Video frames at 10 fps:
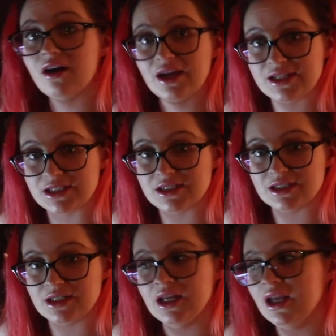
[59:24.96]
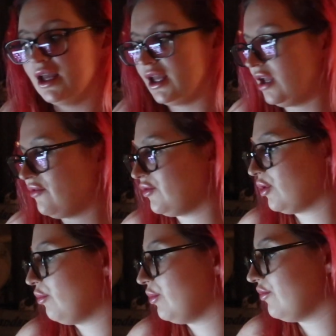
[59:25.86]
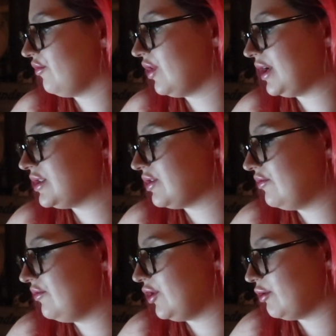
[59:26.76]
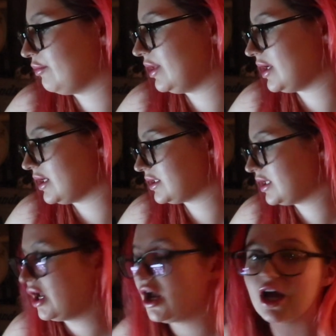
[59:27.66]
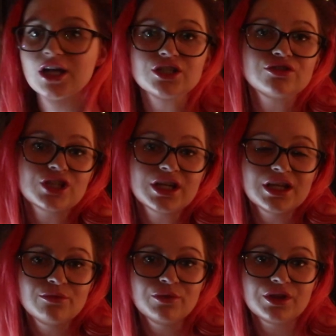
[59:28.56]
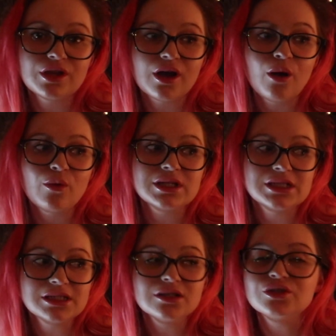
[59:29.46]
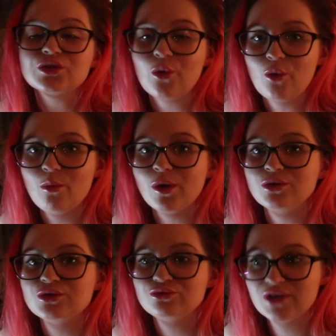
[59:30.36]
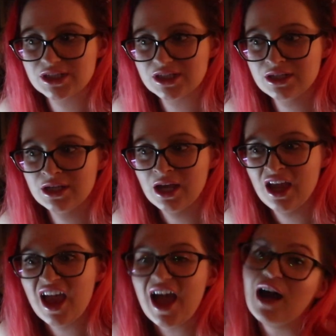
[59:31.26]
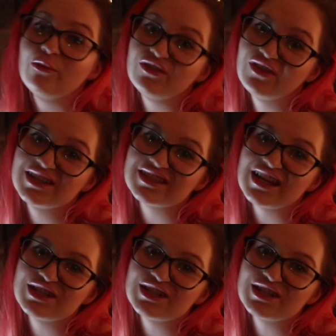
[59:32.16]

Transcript: ideally. If not, we'll find a film. But yes, I shall check in with you when dinner's almost ready and we find something